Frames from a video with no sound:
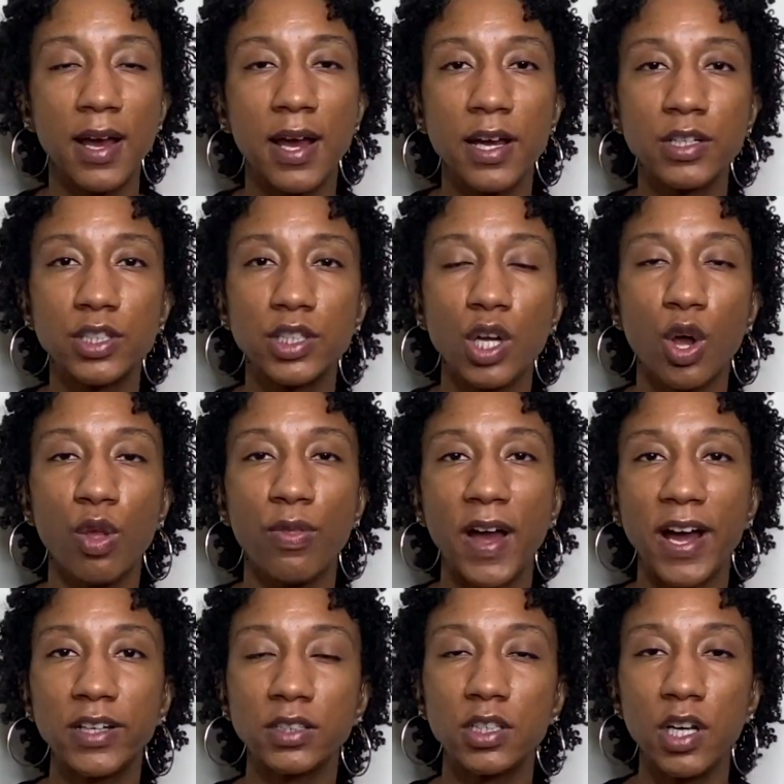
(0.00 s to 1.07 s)
And so
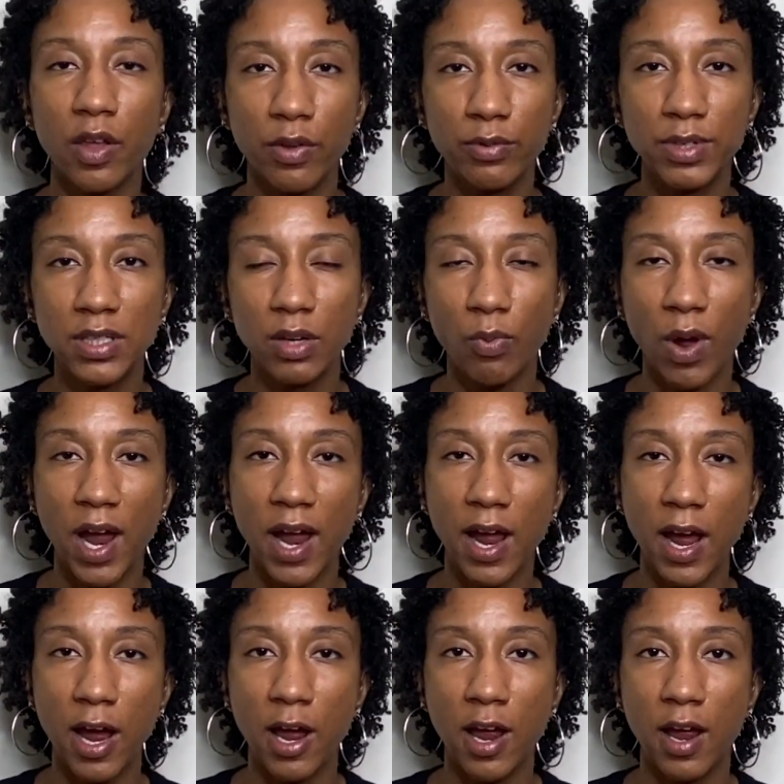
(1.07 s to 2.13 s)
that's another reason why
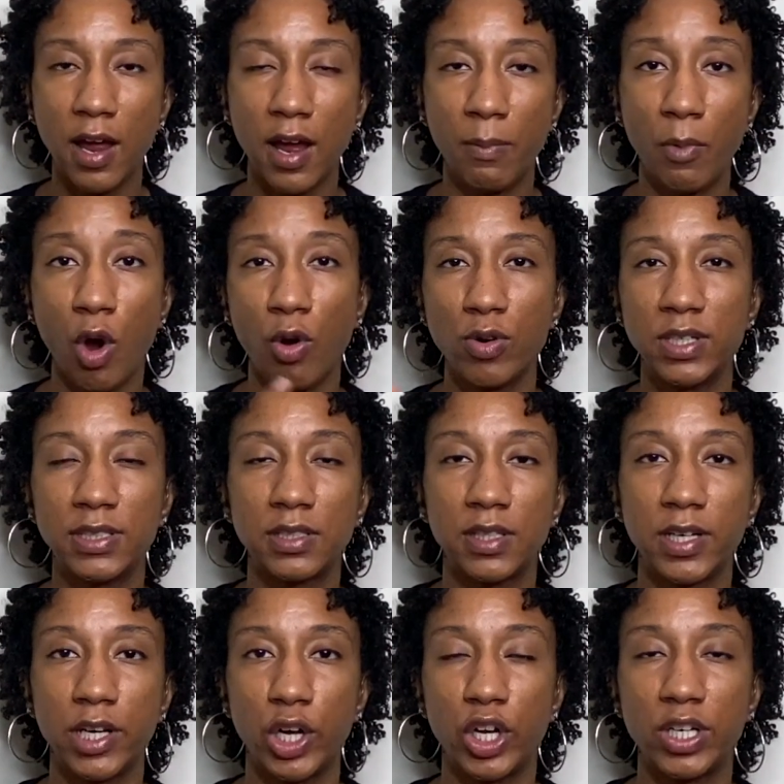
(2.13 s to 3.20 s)
I am always
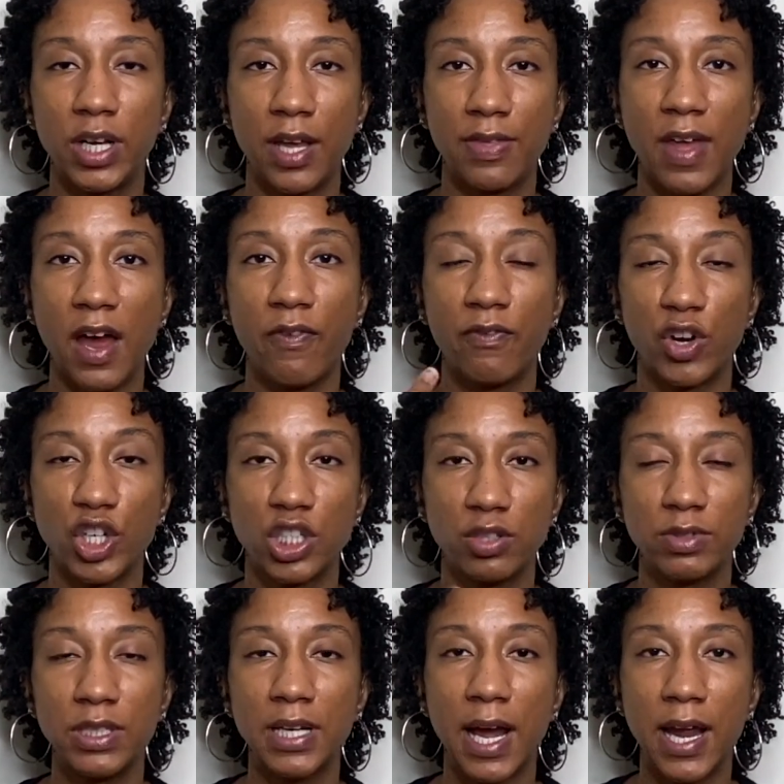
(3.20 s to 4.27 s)
eager to get that first
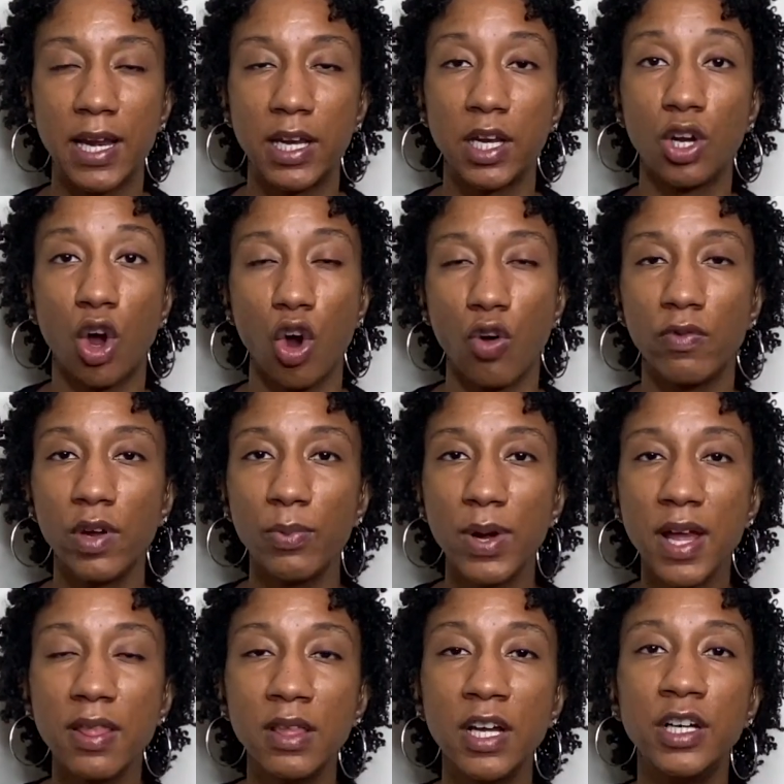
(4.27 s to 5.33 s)
retightening over
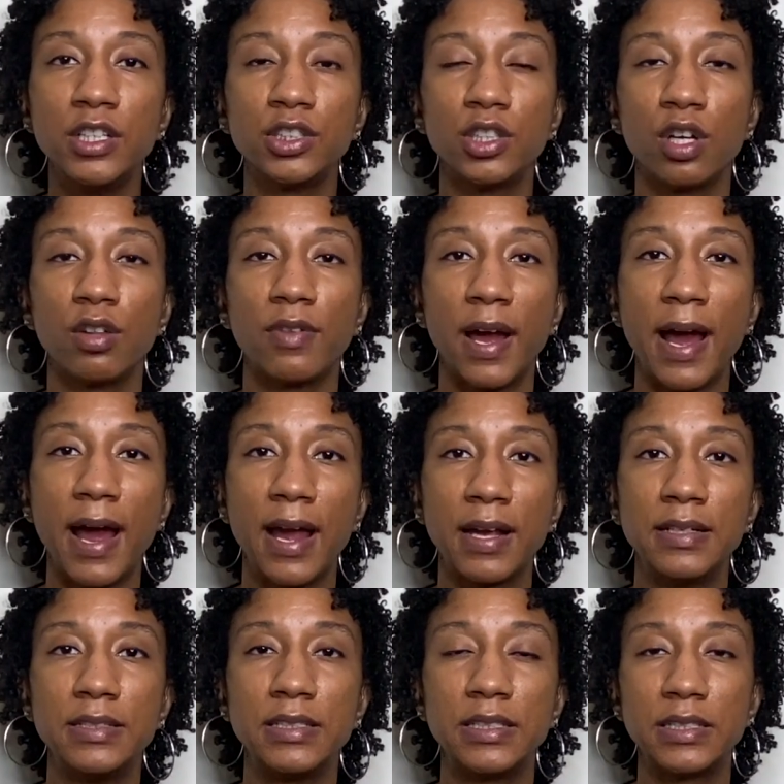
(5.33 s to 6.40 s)
with, so that I
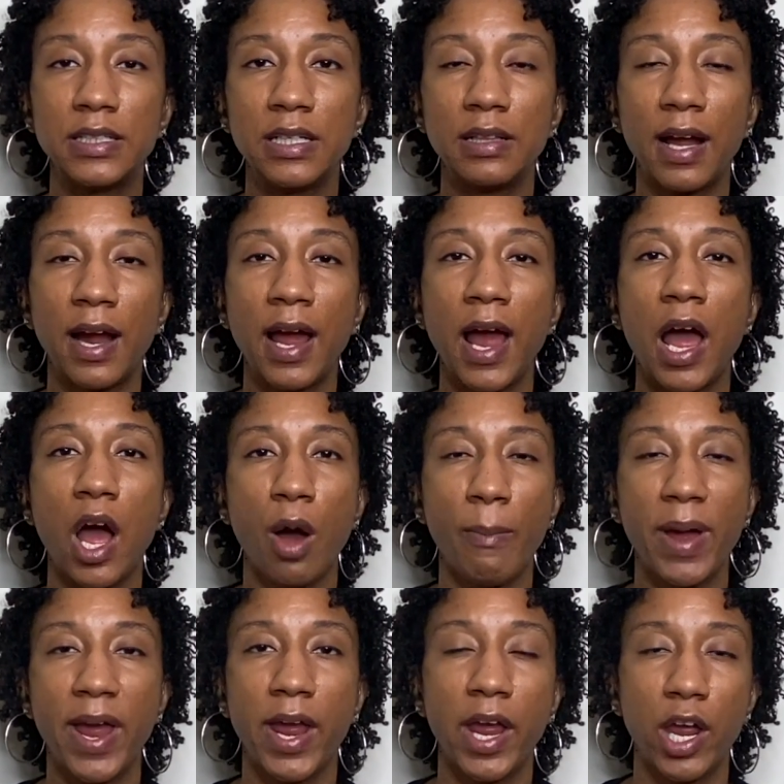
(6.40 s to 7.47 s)
can see like how
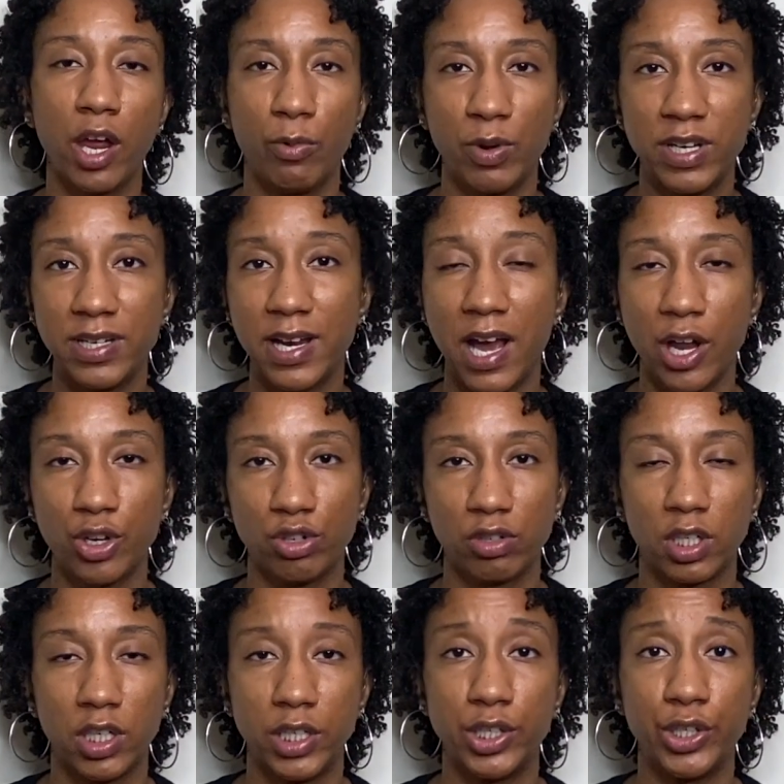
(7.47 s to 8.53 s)
my hair would
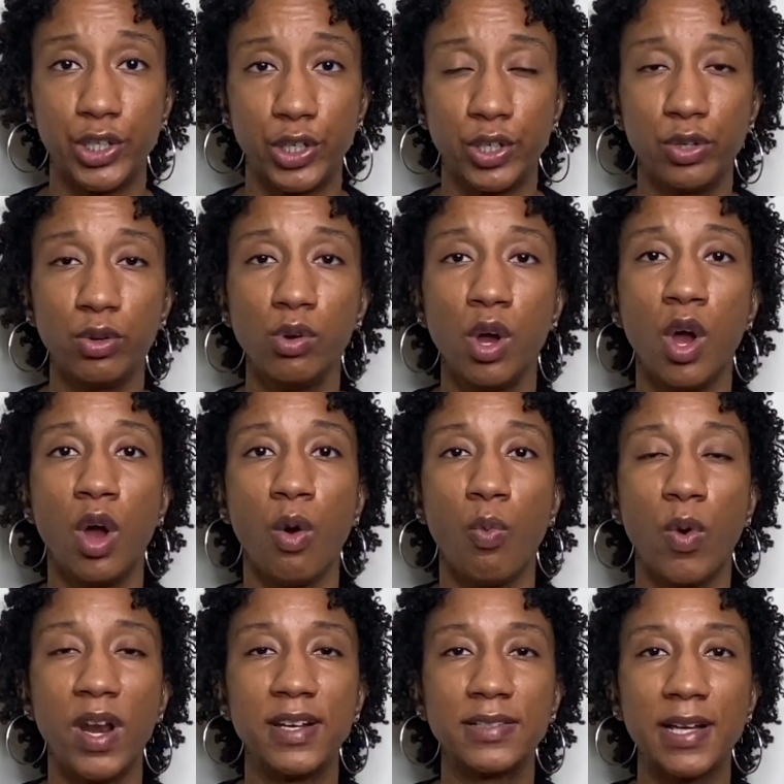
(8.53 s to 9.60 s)
naturally do
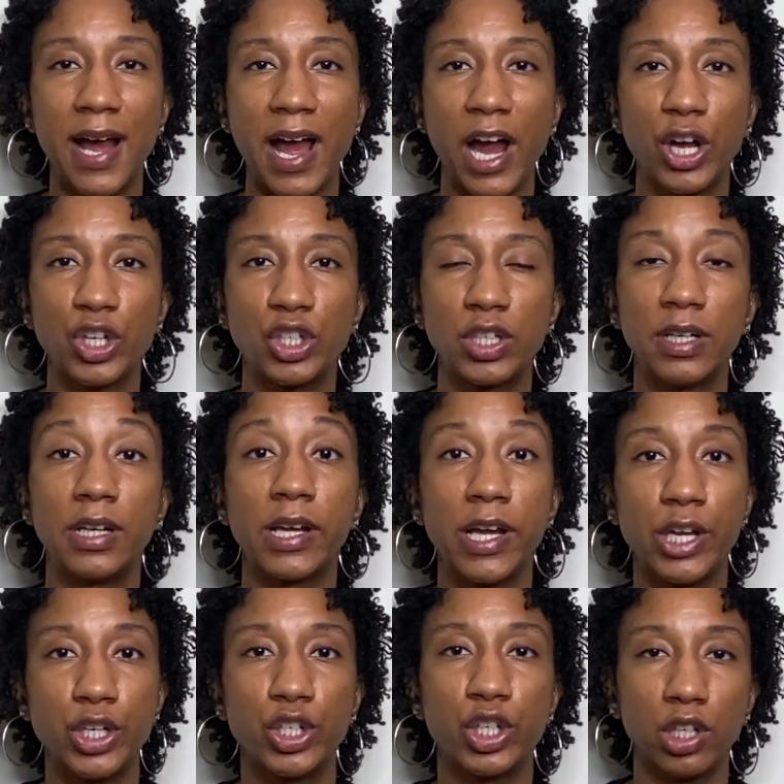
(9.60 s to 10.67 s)
when it's actually
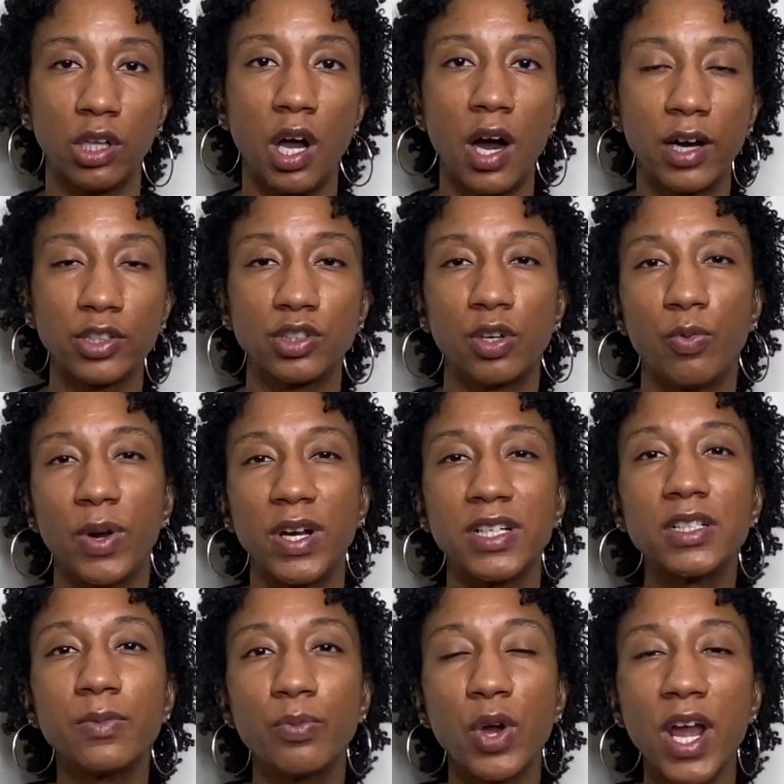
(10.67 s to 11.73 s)
interlocked. So when
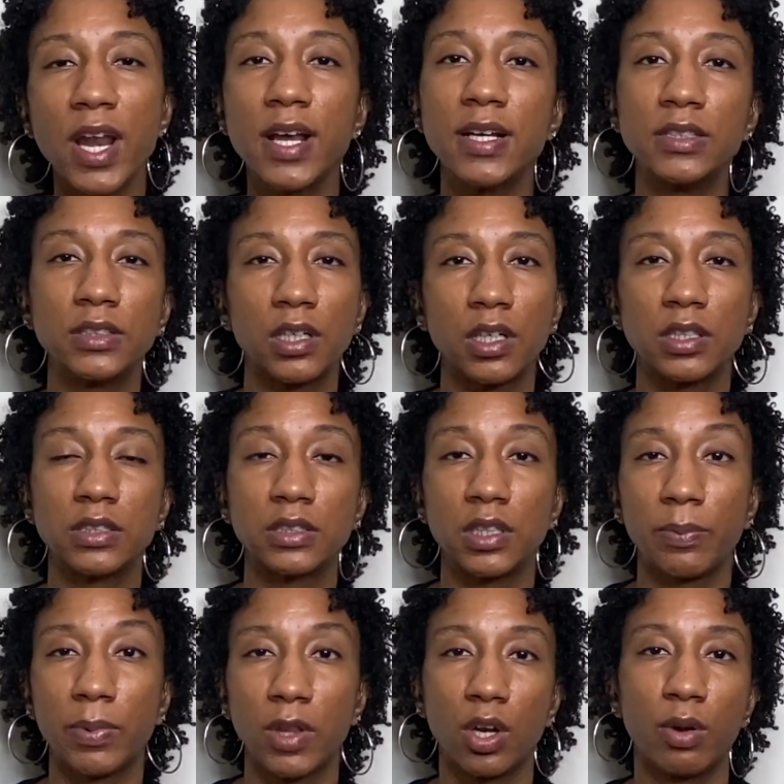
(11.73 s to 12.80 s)
it's braided, it's gonna
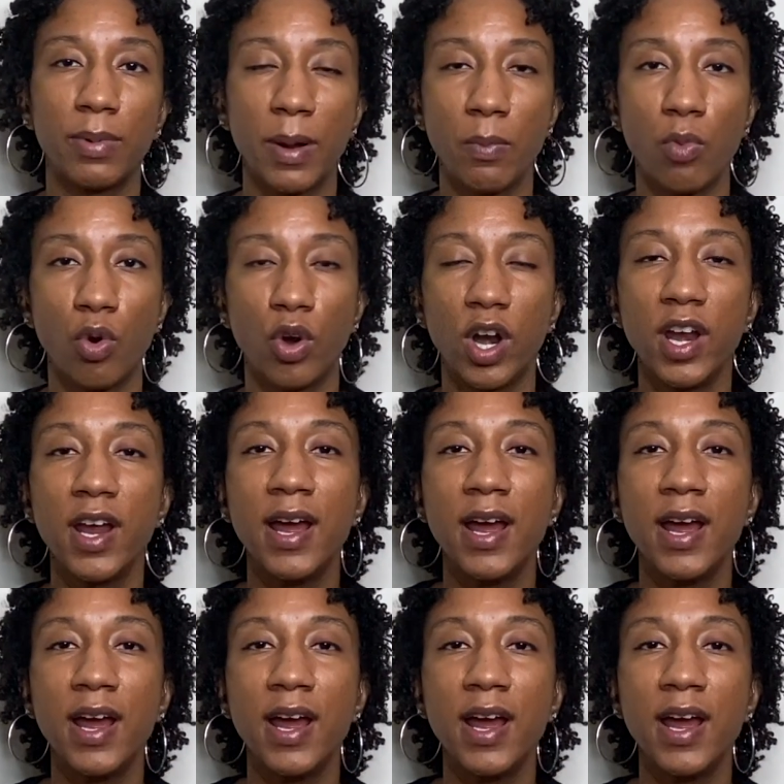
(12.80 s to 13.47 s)
slip a little bit more,